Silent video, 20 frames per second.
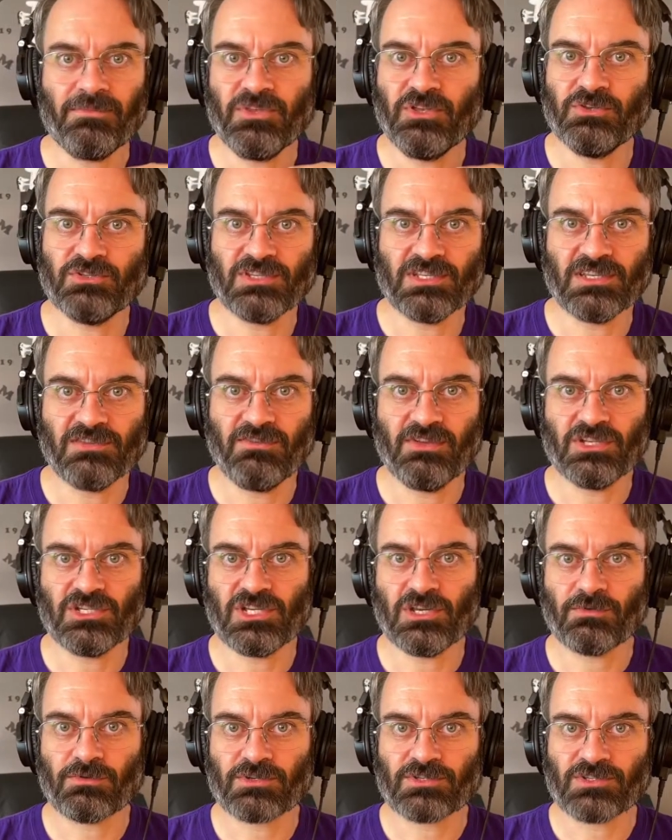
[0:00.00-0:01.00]
using
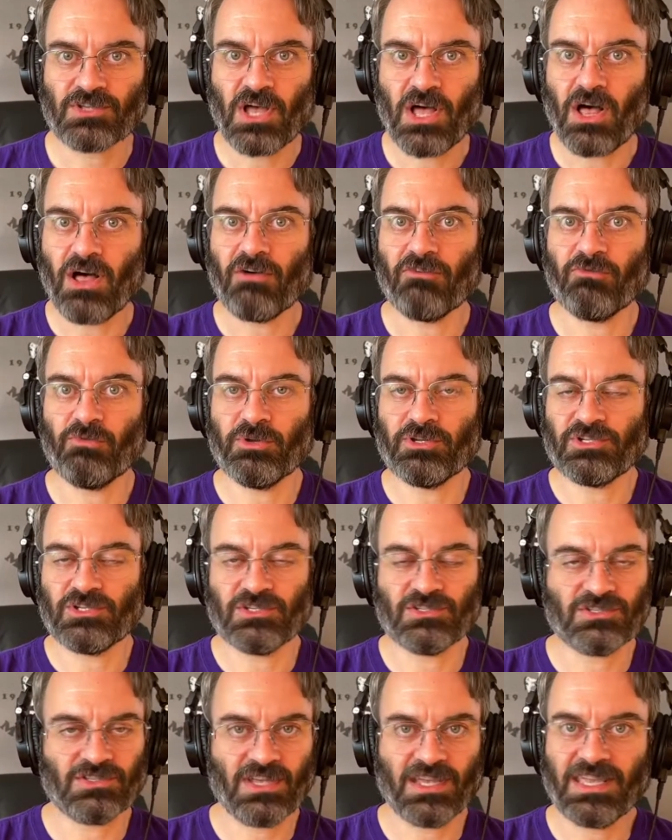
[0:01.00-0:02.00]
DaVinci Resolve, which
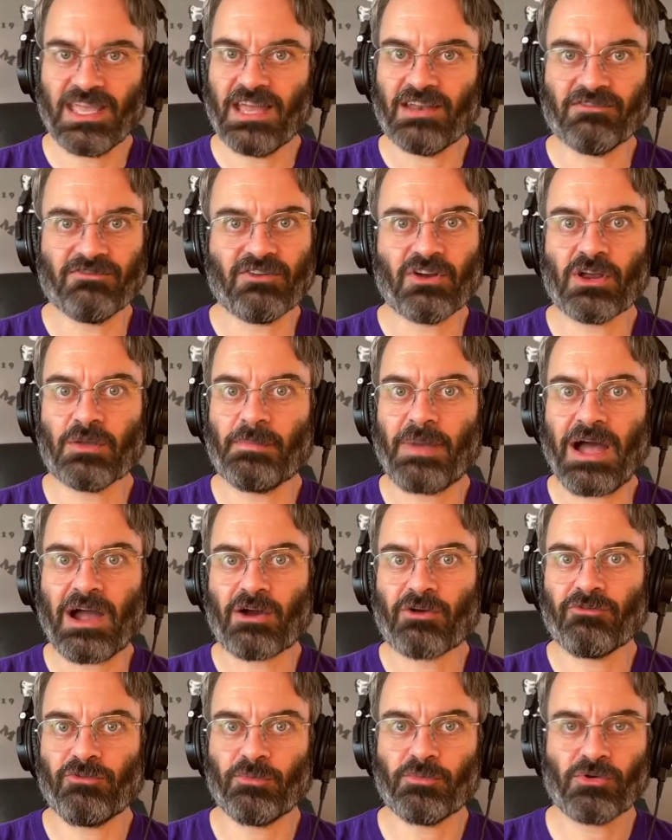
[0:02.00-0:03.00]
is, again, a very
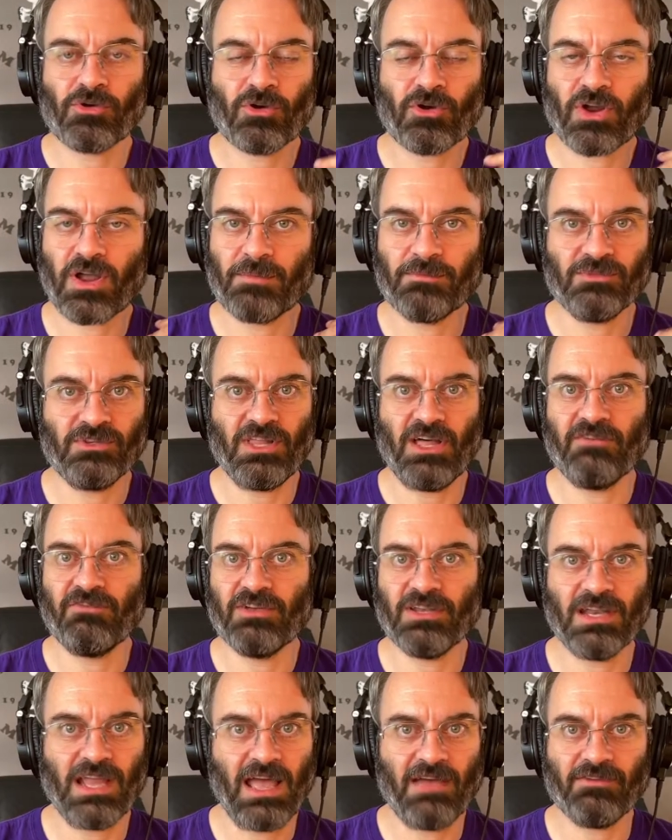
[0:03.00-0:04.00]
powerful program. Love
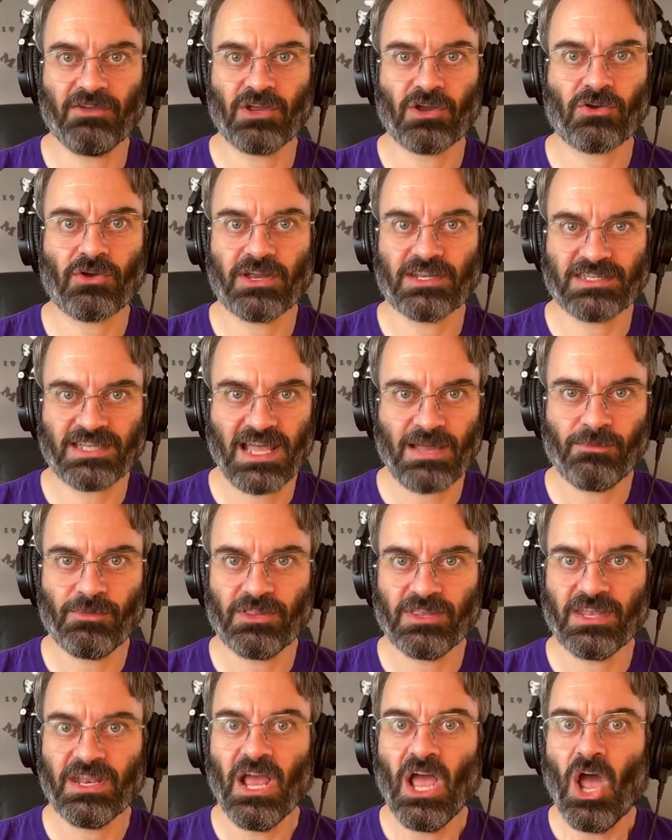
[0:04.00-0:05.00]
it, having a great time
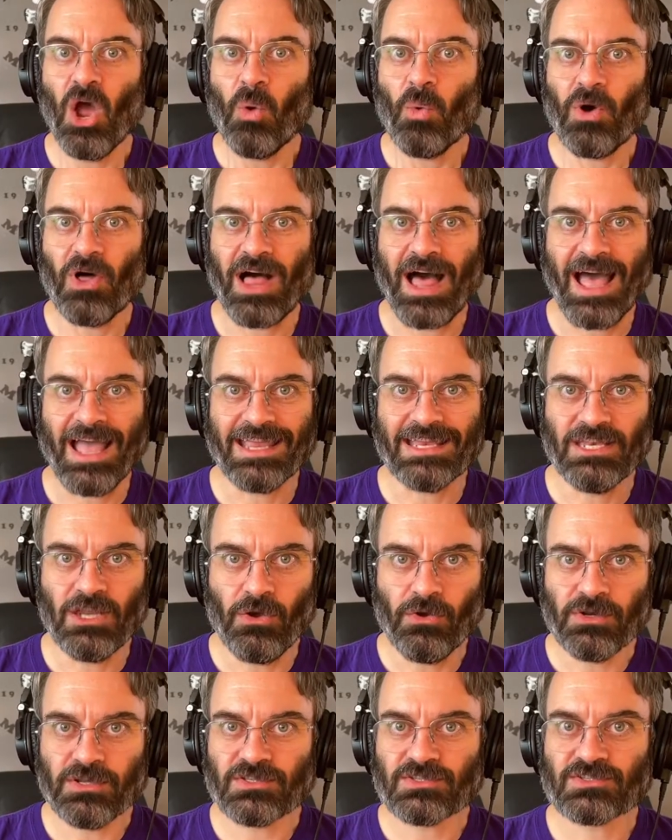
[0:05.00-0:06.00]
with it. Well, I
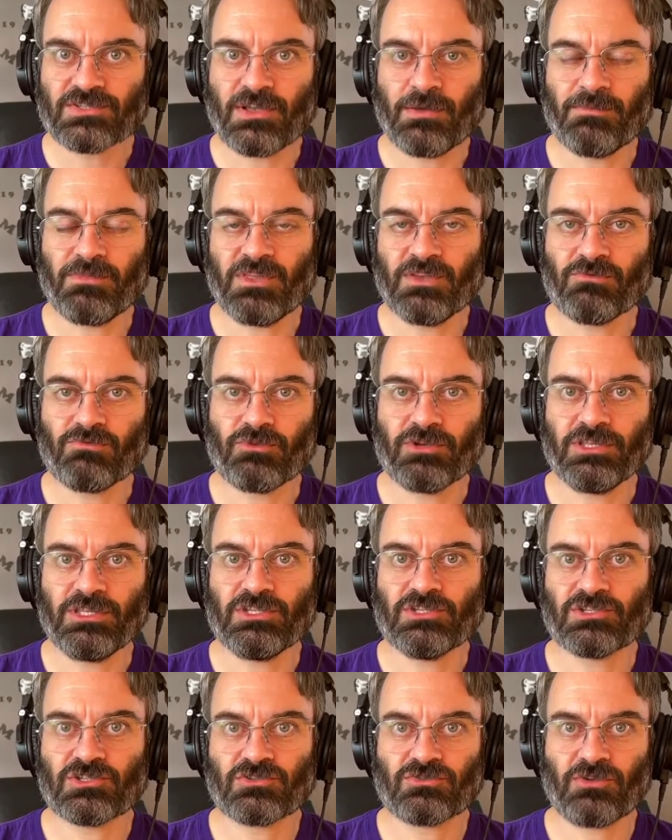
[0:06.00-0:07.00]
noticed something
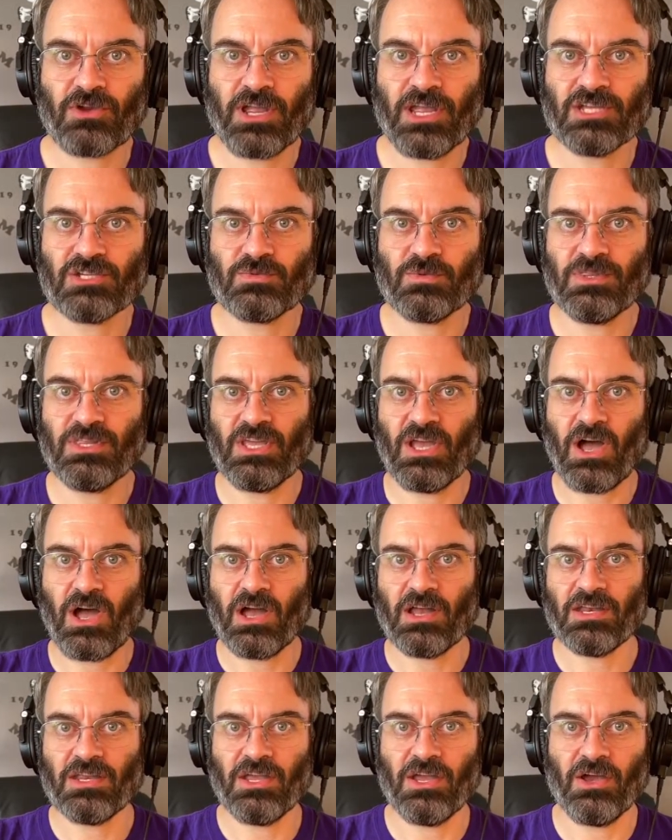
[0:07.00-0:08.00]
really strange with the
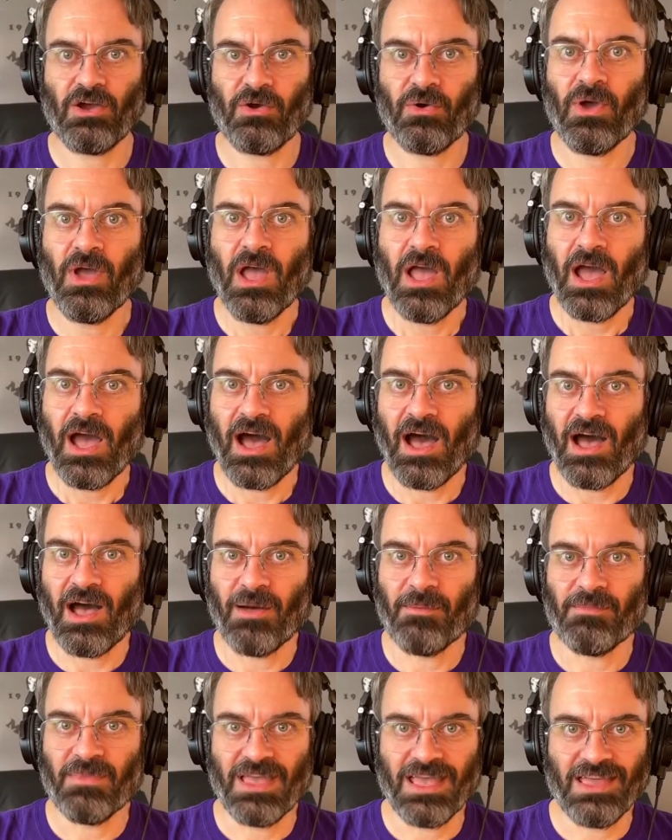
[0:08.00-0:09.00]
audio,
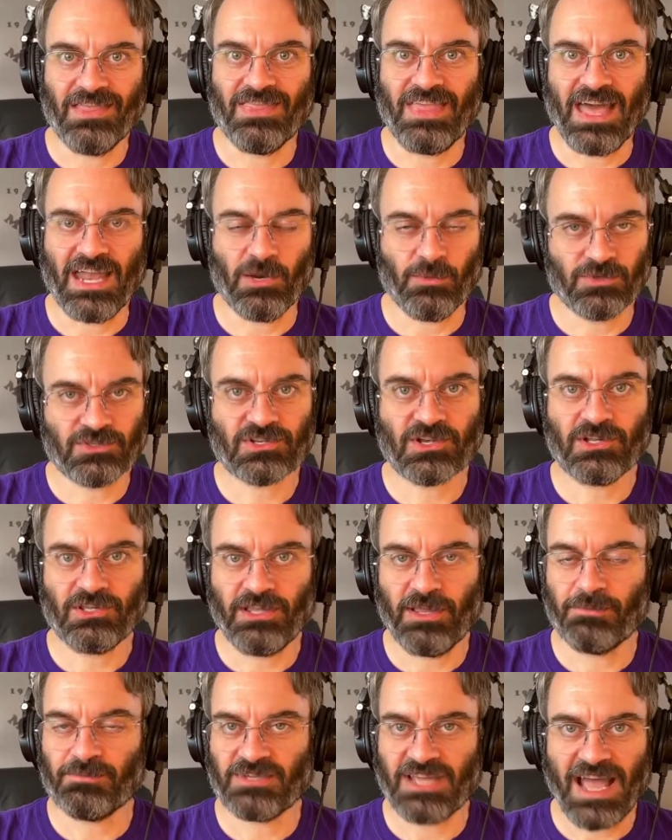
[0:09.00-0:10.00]
and that it was
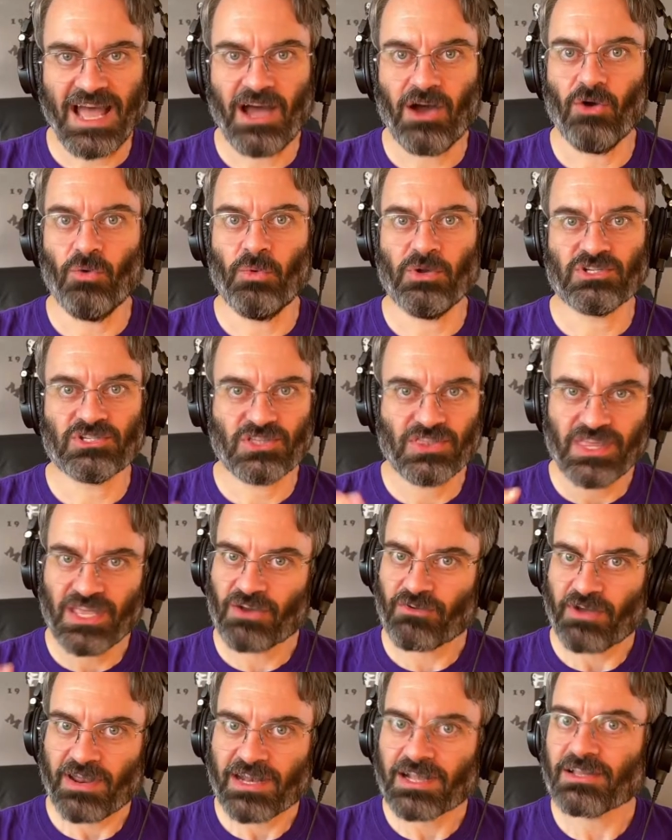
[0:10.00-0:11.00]
clipped out, which
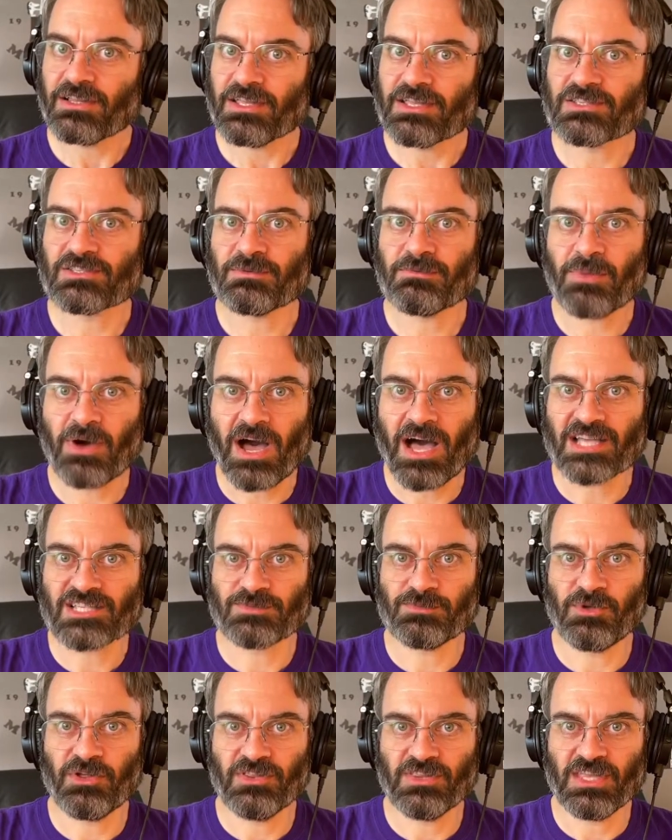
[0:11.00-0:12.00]
theoretically is
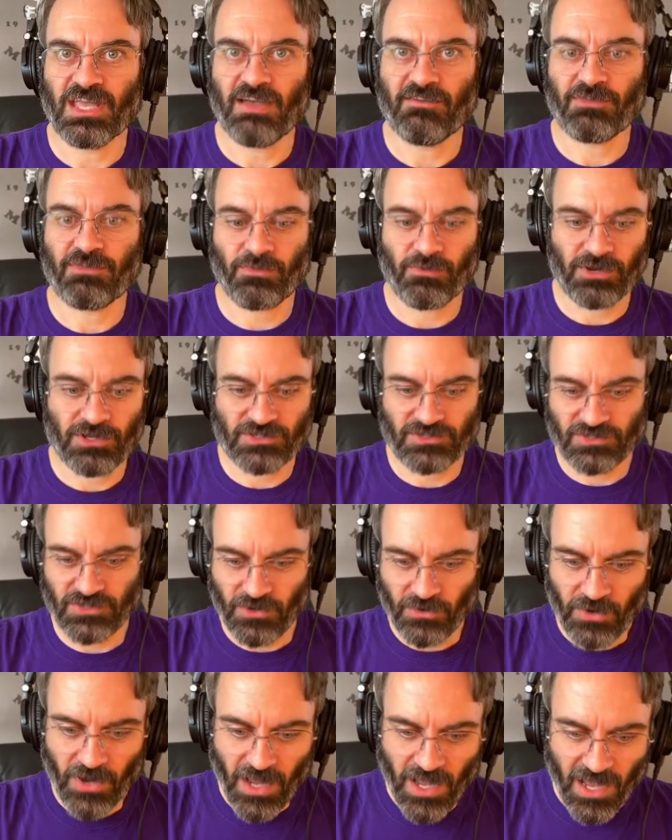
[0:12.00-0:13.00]
impossible in the F3.
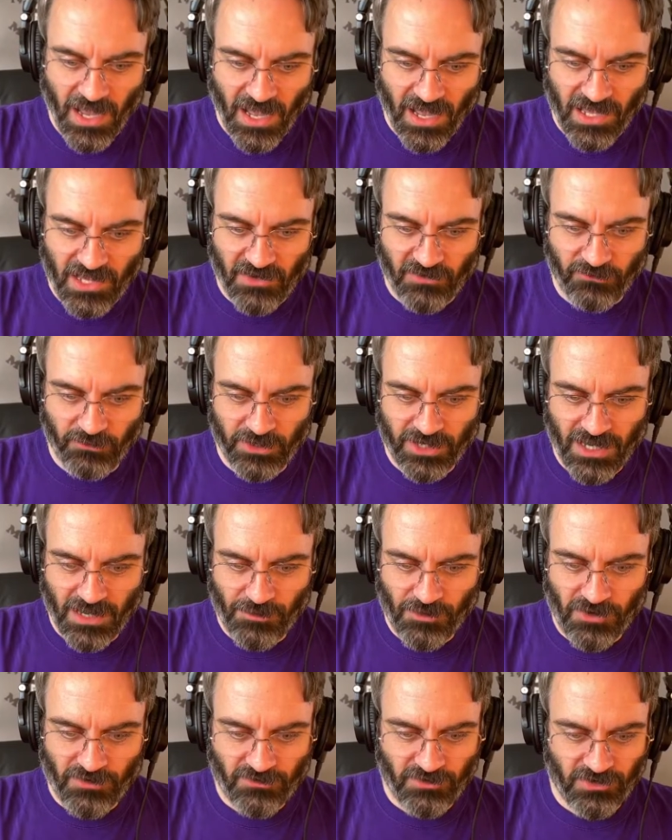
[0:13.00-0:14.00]
So if we
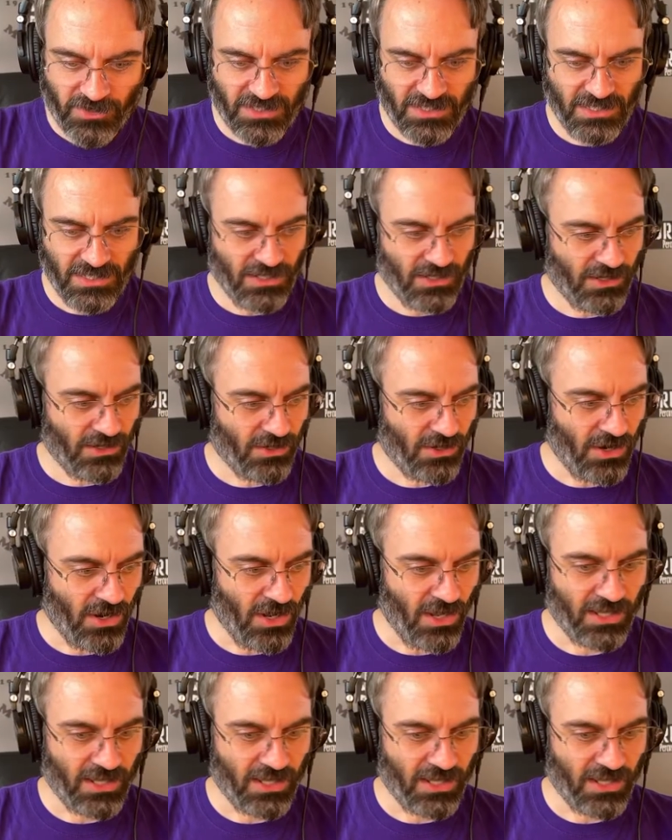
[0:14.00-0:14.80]
come over here